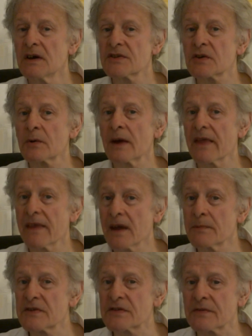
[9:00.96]
So the
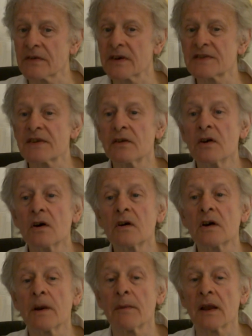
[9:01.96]
Empress reverse, they're not
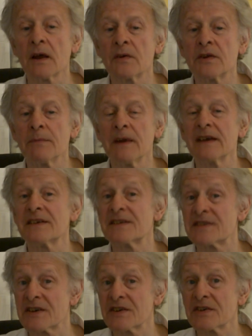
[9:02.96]
going to be allowed to make
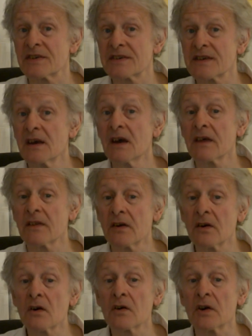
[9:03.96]
decisions. They're
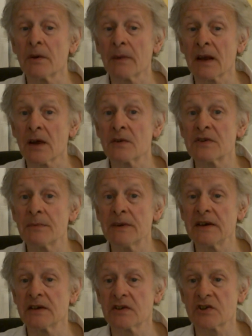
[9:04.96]
not going to be allowed to
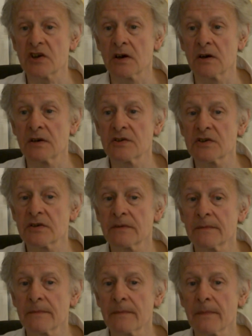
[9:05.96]
be in charge.
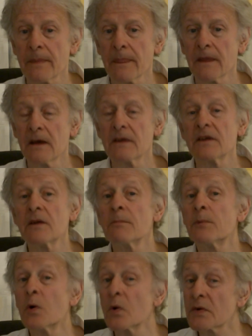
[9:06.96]
Their
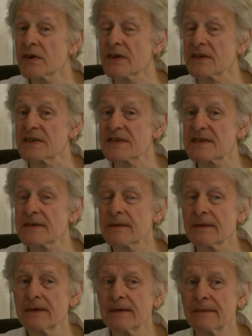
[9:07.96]
importance,
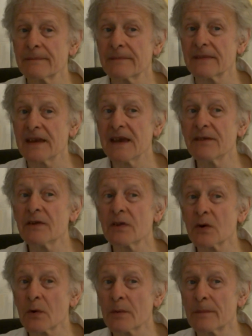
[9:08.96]

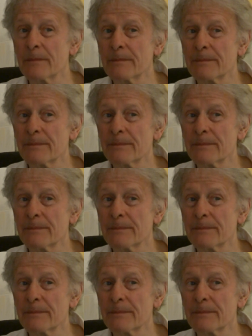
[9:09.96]
even though